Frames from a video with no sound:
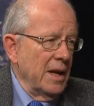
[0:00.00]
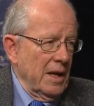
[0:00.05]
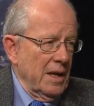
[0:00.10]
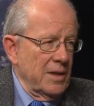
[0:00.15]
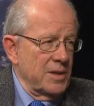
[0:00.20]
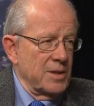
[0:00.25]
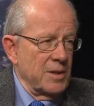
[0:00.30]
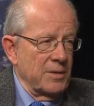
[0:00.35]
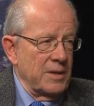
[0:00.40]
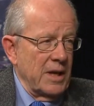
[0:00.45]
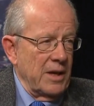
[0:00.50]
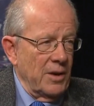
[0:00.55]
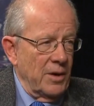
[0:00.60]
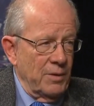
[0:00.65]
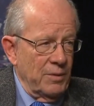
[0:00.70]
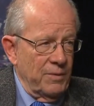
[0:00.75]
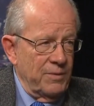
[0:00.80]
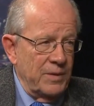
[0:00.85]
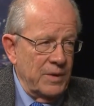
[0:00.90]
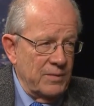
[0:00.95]
So they
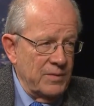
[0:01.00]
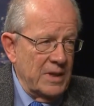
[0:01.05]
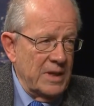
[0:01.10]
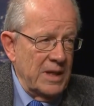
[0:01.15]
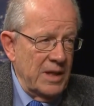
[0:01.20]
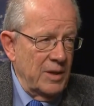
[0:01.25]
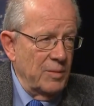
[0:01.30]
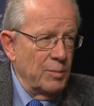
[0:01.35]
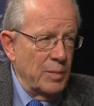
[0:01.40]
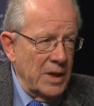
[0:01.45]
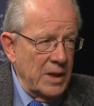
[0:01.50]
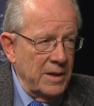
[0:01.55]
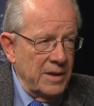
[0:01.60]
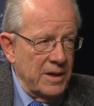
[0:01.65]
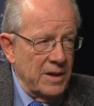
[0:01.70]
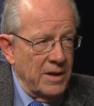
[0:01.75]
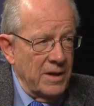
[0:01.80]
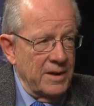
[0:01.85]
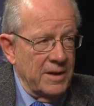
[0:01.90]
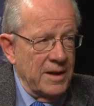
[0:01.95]
owe $15 billion
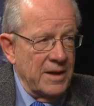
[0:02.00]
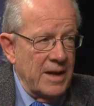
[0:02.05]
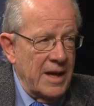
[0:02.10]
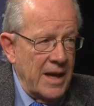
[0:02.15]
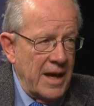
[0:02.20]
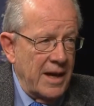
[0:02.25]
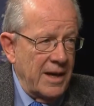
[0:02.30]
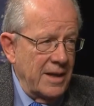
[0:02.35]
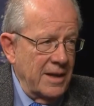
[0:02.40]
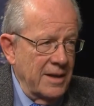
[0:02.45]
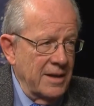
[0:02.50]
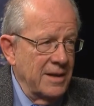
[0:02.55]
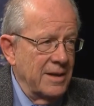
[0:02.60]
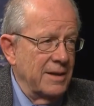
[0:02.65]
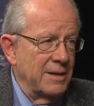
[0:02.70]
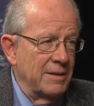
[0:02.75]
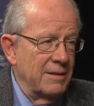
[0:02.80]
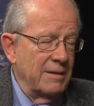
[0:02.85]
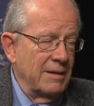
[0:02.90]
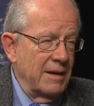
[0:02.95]
the debt,
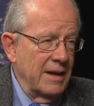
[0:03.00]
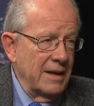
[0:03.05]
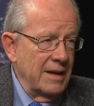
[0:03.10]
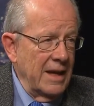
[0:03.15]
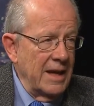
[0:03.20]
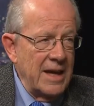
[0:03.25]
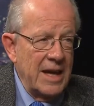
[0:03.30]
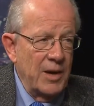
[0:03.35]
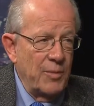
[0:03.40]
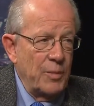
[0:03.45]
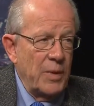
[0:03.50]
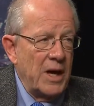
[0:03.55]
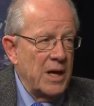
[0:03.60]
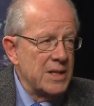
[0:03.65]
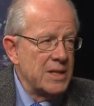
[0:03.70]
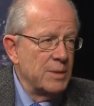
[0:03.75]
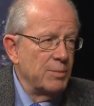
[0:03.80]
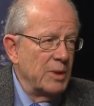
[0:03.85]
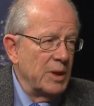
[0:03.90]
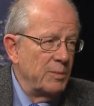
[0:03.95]
and they can't
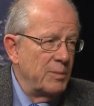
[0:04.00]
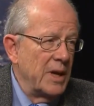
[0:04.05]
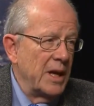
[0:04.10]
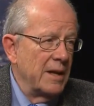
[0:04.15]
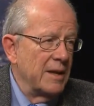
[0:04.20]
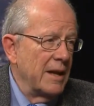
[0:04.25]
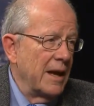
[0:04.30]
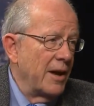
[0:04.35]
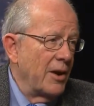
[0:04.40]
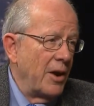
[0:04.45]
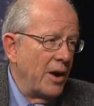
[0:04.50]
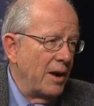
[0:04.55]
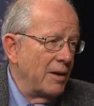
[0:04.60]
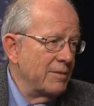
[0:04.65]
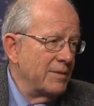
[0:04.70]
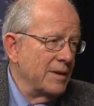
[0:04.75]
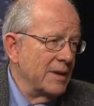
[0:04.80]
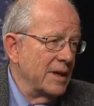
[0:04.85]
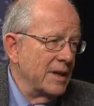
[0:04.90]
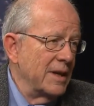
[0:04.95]
possibly pay that off
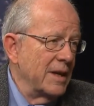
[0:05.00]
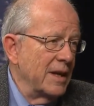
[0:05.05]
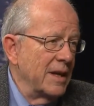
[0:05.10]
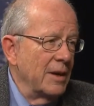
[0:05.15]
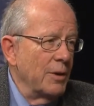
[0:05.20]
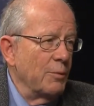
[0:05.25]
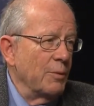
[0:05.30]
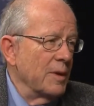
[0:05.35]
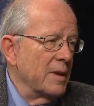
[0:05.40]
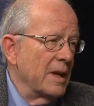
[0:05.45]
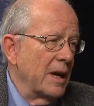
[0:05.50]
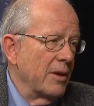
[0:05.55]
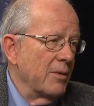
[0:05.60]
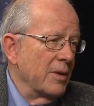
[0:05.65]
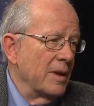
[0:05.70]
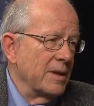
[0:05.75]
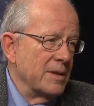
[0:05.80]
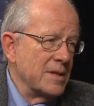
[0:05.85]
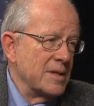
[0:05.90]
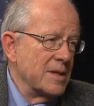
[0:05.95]
without
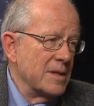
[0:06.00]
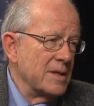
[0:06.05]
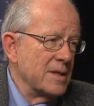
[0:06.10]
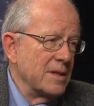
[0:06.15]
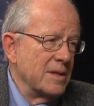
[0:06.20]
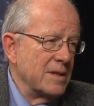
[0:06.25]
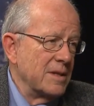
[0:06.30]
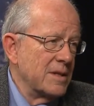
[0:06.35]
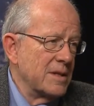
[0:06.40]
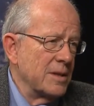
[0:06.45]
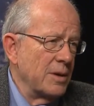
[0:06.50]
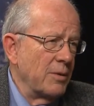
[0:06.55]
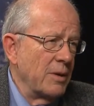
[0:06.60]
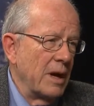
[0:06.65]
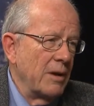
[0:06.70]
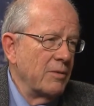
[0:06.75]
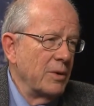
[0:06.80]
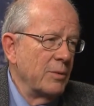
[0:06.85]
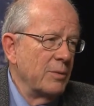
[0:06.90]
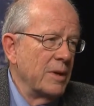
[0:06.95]
assistance. So
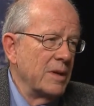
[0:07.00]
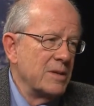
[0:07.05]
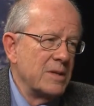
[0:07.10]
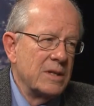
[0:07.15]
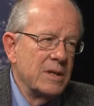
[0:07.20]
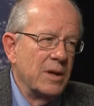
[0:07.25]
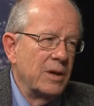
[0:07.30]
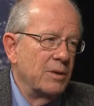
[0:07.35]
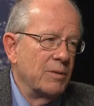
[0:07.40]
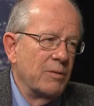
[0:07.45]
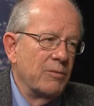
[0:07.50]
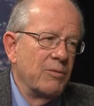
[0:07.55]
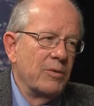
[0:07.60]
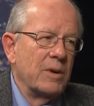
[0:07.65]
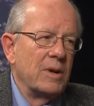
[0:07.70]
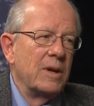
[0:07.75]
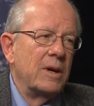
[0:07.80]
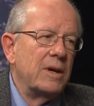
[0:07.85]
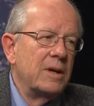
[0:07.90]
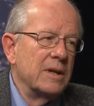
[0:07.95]
everyone has known for a
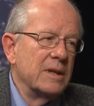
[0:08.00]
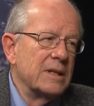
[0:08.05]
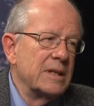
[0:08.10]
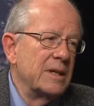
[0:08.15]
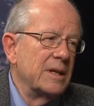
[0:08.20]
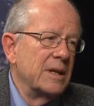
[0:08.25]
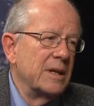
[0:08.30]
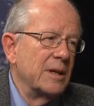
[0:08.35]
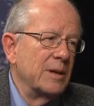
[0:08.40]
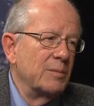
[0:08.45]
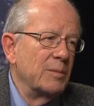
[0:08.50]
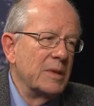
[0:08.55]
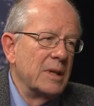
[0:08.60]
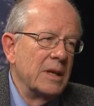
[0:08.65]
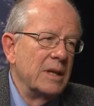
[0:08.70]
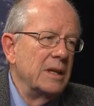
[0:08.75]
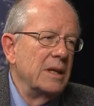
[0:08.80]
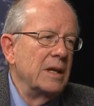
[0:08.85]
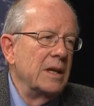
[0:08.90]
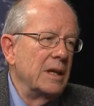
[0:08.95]
long time they
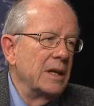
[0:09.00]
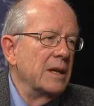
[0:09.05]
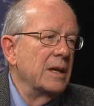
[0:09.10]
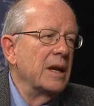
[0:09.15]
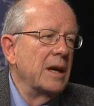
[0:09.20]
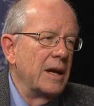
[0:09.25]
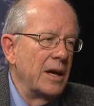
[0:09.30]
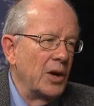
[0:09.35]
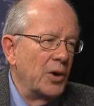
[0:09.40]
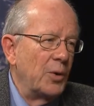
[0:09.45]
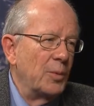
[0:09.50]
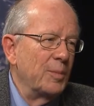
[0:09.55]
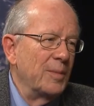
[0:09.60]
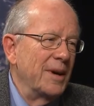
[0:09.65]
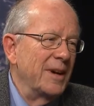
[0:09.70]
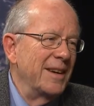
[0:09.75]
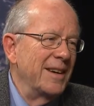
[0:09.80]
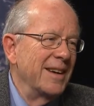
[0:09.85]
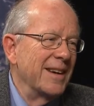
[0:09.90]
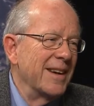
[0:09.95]
need help,
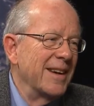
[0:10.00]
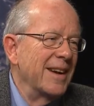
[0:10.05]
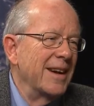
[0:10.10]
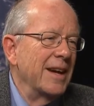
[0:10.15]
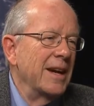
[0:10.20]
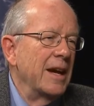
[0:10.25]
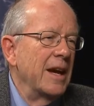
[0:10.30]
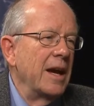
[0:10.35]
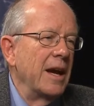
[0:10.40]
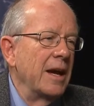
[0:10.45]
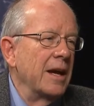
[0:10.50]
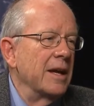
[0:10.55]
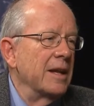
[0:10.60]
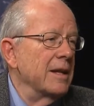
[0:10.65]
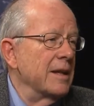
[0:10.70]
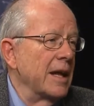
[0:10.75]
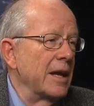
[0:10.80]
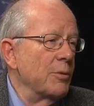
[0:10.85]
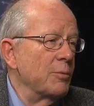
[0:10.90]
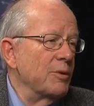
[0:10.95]
and
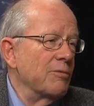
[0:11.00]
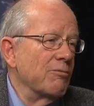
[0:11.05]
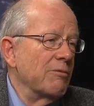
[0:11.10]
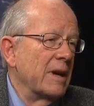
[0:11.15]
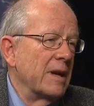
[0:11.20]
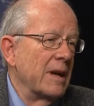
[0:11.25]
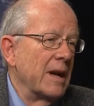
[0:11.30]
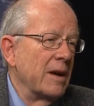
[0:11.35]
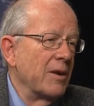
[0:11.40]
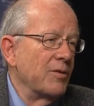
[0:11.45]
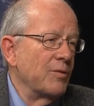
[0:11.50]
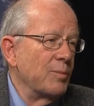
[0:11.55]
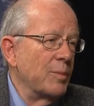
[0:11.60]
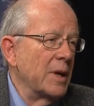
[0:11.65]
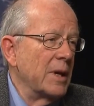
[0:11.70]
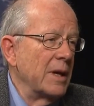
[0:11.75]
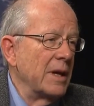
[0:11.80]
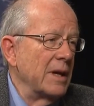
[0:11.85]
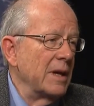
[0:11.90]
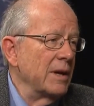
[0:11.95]
they will run out of
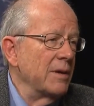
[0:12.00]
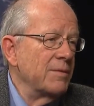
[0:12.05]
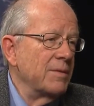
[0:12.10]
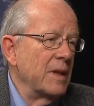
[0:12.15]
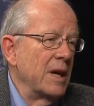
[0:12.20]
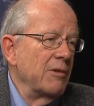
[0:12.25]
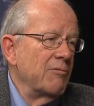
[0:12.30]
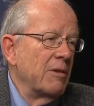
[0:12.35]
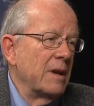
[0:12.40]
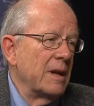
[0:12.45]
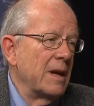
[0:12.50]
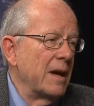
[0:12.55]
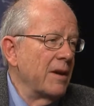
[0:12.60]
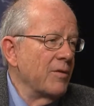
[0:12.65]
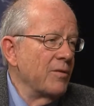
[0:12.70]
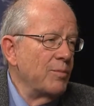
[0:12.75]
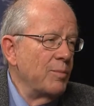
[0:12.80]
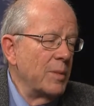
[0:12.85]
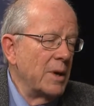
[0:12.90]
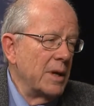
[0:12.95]
money. If they run out
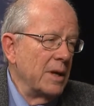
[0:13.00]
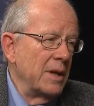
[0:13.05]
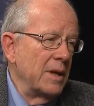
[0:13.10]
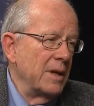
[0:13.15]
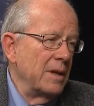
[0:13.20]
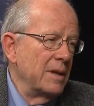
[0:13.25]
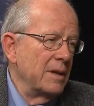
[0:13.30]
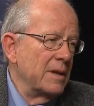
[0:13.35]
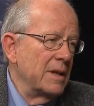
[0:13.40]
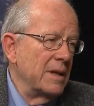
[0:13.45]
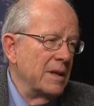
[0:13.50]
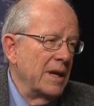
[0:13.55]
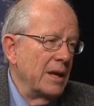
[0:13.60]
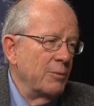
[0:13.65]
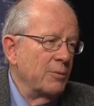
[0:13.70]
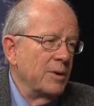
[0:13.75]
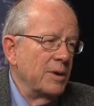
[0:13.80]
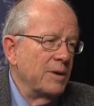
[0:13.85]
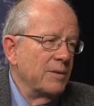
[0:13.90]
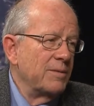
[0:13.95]
of money, then they
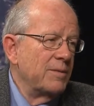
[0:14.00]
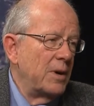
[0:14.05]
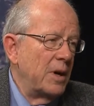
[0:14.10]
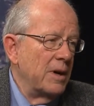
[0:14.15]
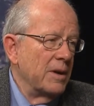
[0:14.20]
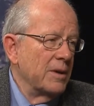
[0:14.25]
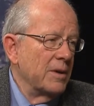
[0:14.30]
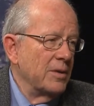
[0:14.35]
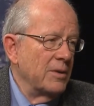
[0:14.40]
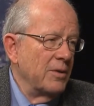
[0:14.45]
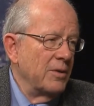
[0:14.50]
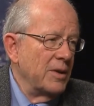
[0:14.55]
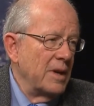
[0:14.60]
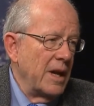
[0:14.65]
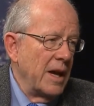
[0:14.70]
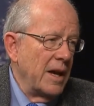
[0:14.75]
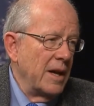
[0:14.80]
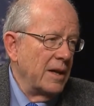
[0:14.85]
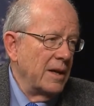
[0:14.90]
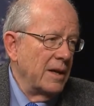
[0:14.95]
would default on their debt.